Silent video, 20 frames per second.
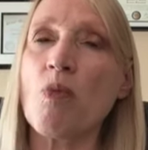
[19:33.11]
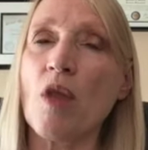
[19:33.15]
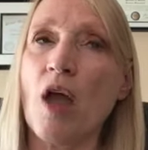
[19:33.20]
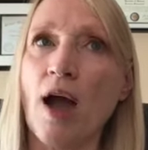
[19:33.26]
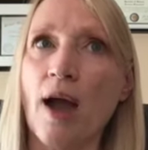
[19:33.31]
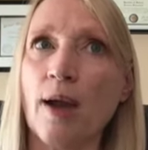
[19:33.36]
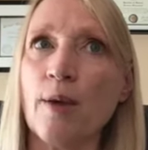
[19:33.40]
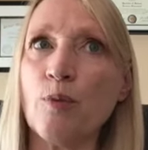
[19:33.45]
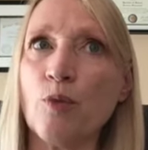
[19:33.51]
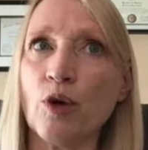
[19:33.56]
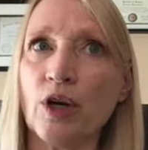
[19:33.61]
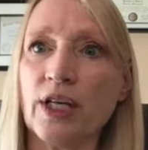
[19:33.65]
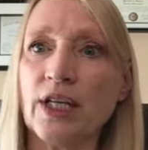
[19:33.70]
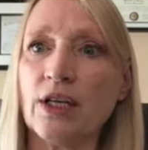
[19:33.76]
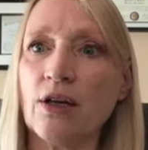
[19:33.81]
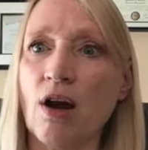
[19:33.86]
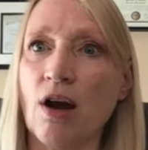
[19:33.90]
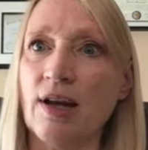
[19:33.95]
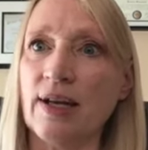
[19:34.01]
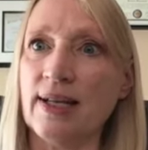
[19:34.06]
I'm
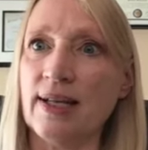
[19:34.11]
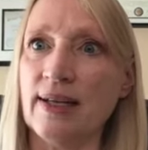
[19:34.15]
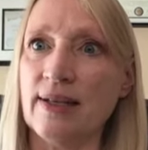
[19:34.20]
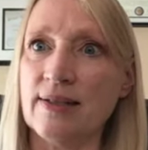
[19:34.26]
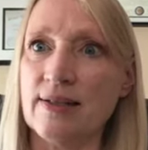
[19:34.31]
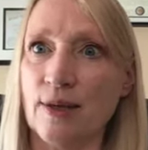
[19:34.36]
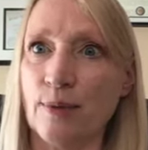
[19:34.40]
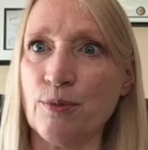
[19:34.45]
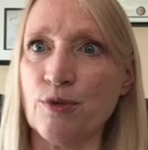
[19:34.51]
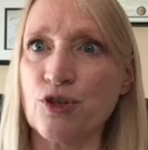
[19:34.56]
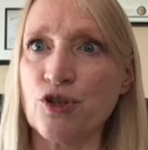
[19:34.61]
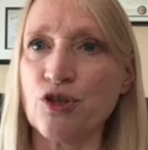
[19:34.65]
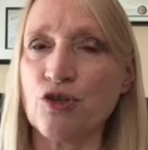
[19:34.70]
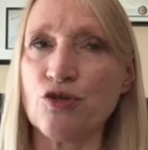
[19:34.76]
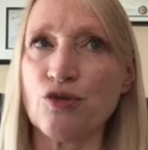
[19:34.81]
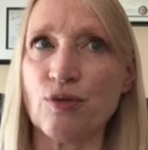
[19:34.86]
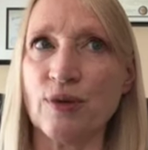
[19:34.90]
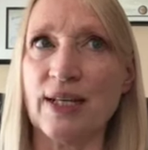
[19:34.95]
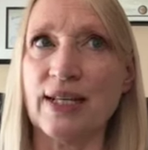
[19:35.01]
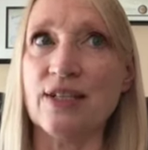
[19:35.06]
working on a temperature
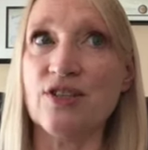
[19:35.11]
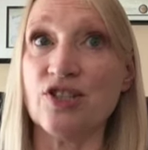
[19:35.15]
tree,